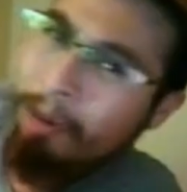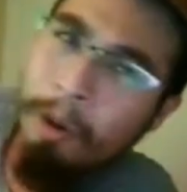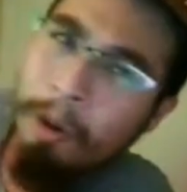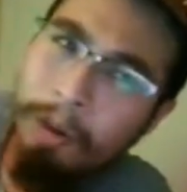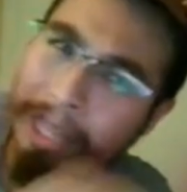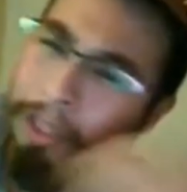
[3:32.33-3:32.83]

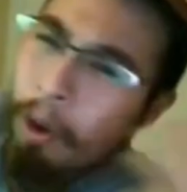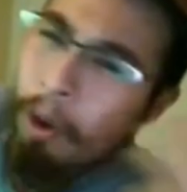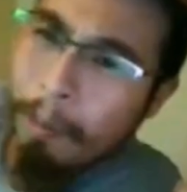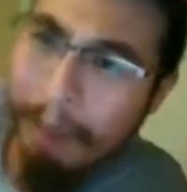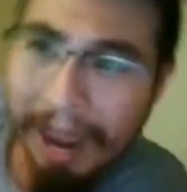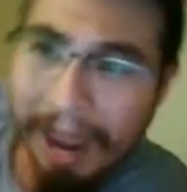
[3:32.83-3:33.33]
Let's go
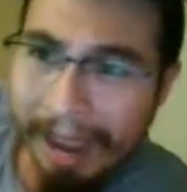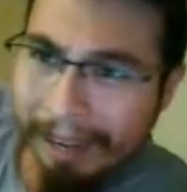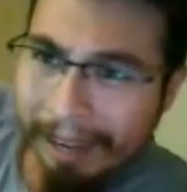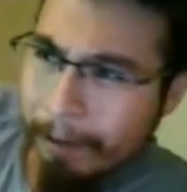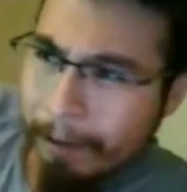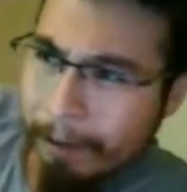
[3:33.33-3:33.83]

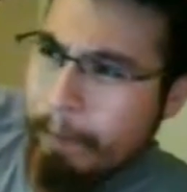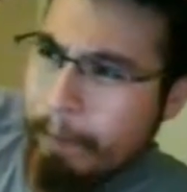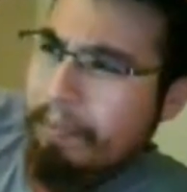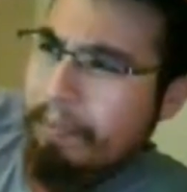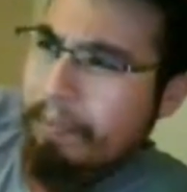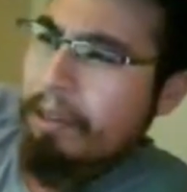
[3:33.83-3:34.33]
back
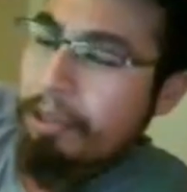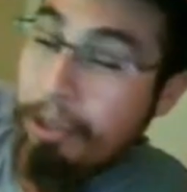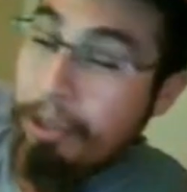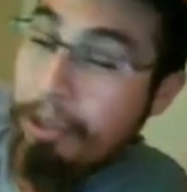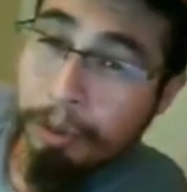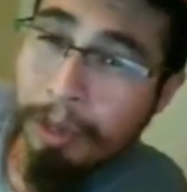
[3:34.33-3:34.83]

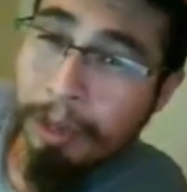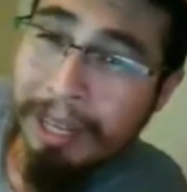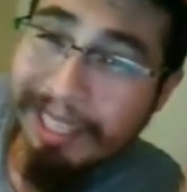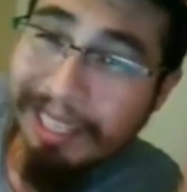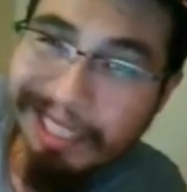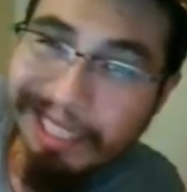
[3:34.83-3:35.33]
to
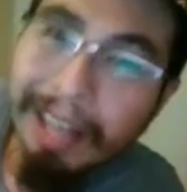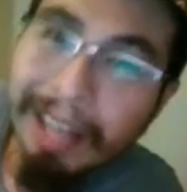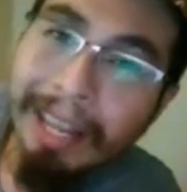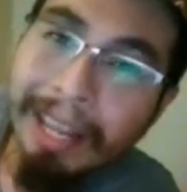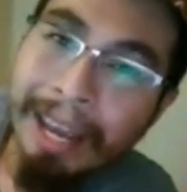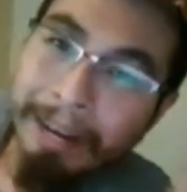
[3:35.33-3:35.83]
cell
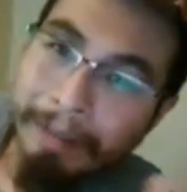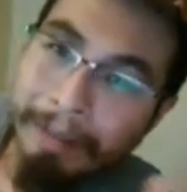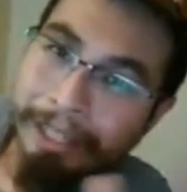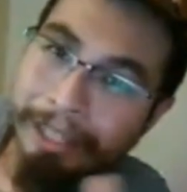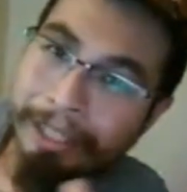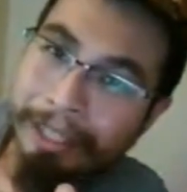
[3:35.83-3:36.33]

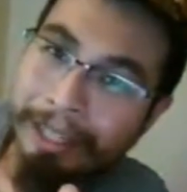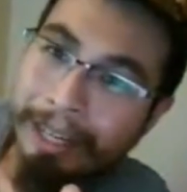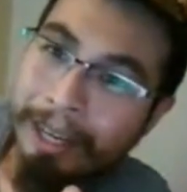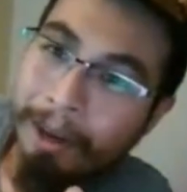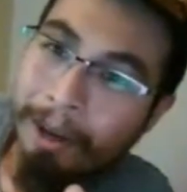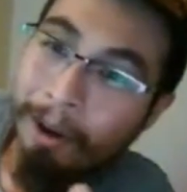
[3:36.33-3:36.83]
animation,
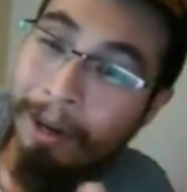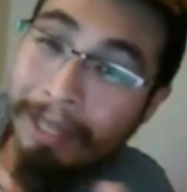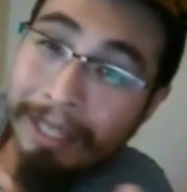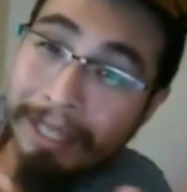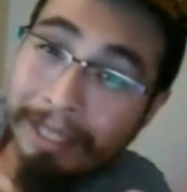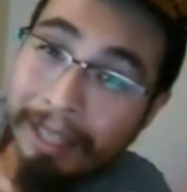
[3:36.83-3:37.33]
or at
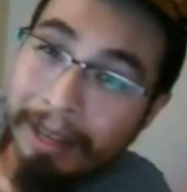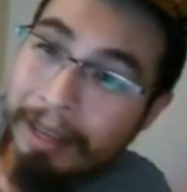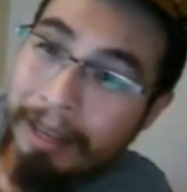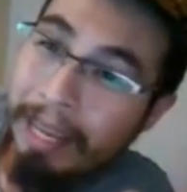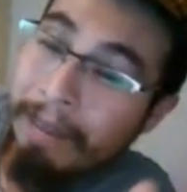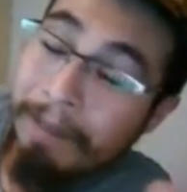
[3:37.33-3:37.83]
least,
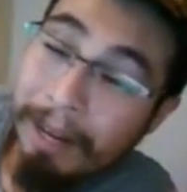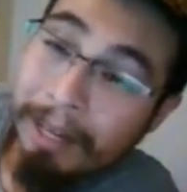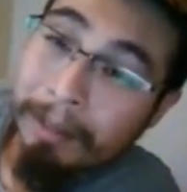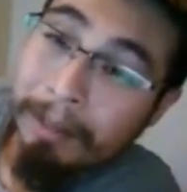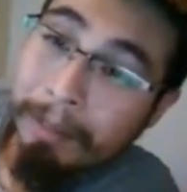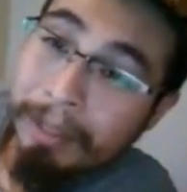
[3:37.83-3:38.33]
if not
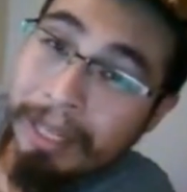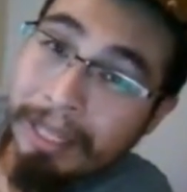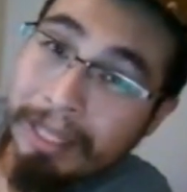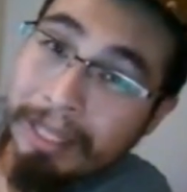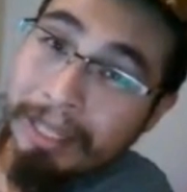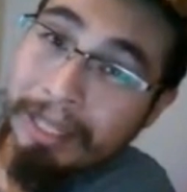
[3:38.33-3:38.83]

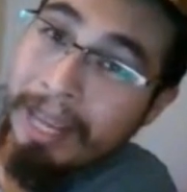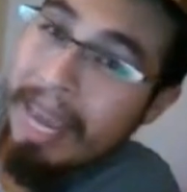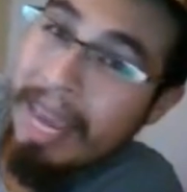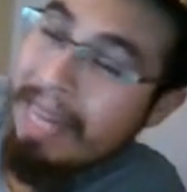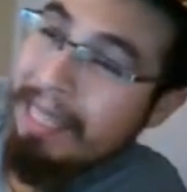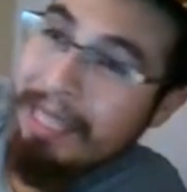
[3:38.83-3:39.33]
completely,
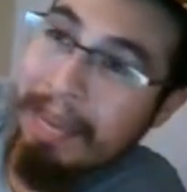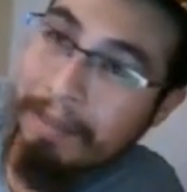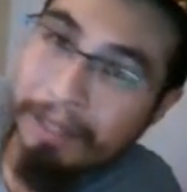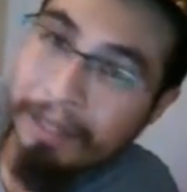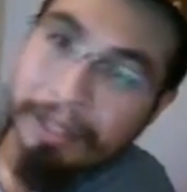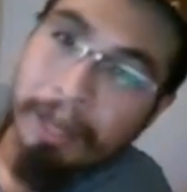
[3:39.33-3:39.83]
at least have
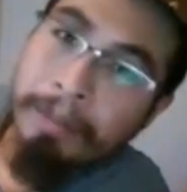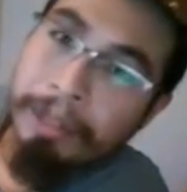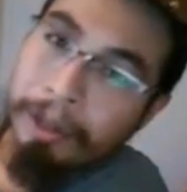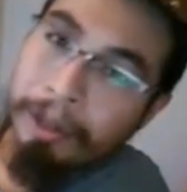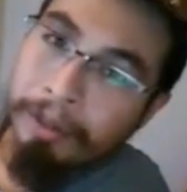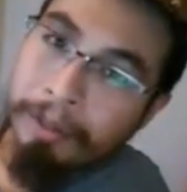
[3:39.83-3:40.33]
some
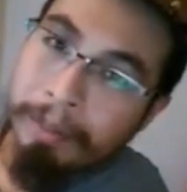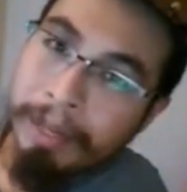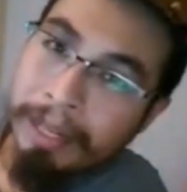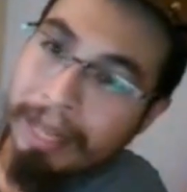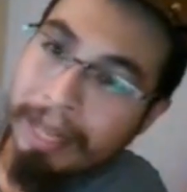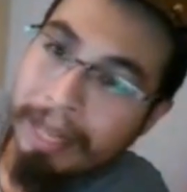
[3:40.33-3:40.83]
shows
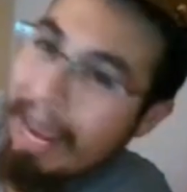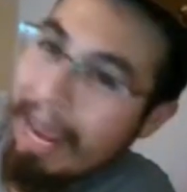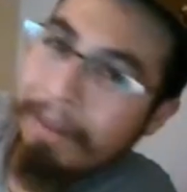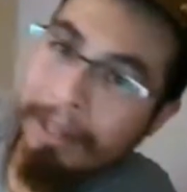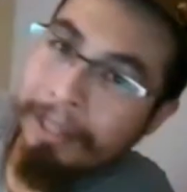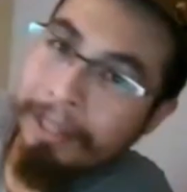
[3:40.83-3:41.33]
be like half
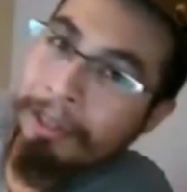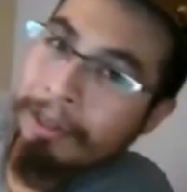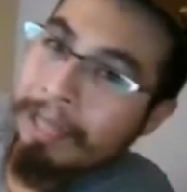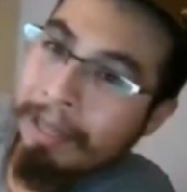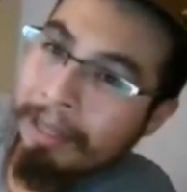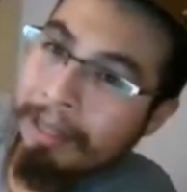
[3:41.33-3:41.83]
of the shows
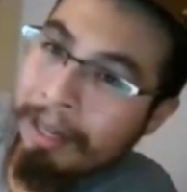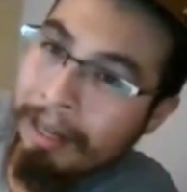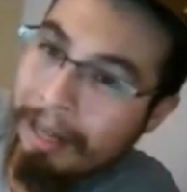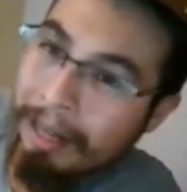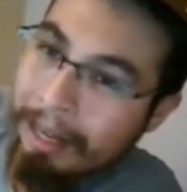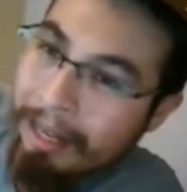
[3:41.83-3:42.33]
out there.
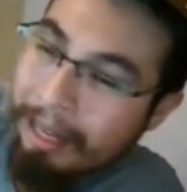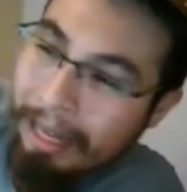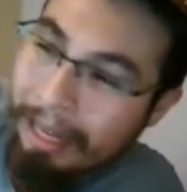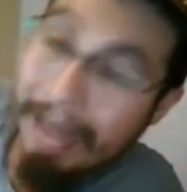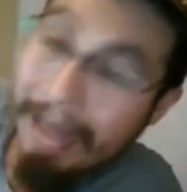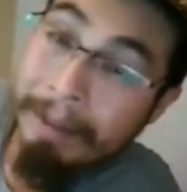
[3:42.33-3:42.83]

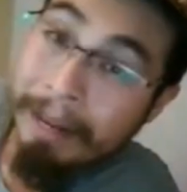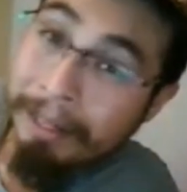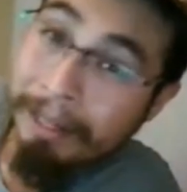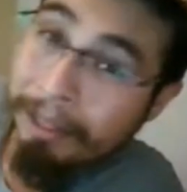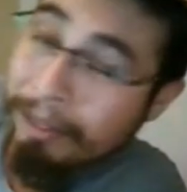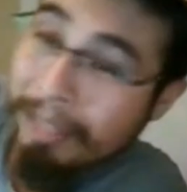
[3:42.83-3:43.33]
Animated
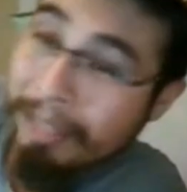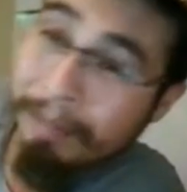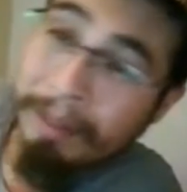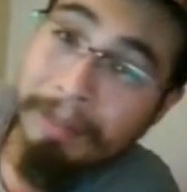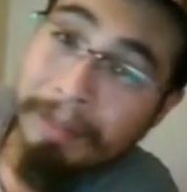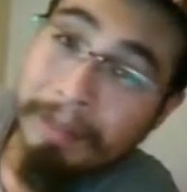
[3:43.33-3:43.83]
shows need to
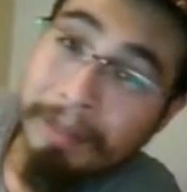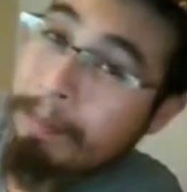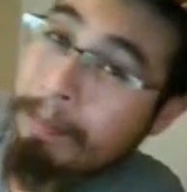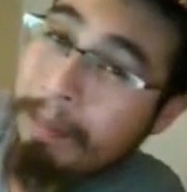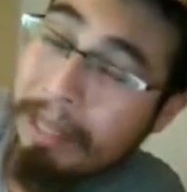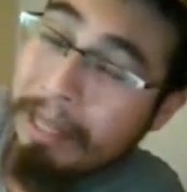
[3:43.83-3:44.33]

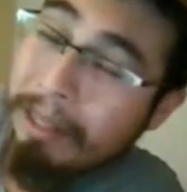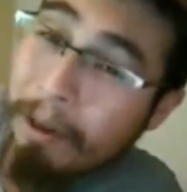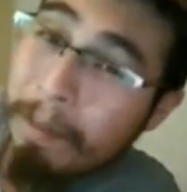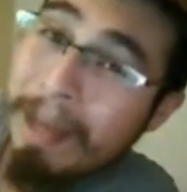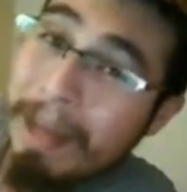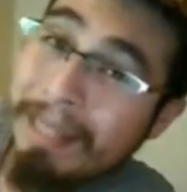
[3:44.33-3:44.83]
go
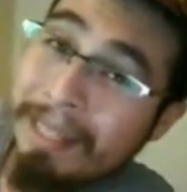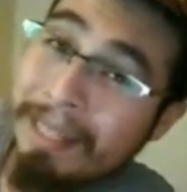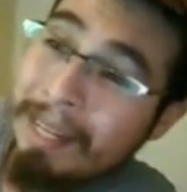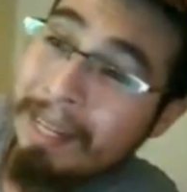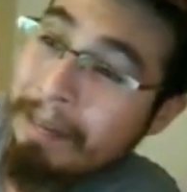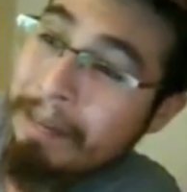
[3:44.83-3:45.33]
back to
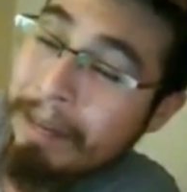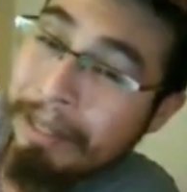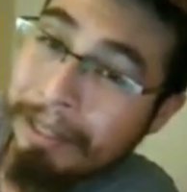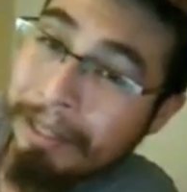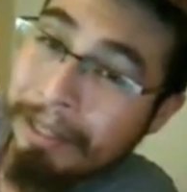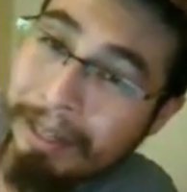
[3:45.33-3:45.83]
cell
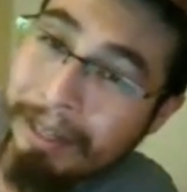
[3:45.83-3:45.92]
animation.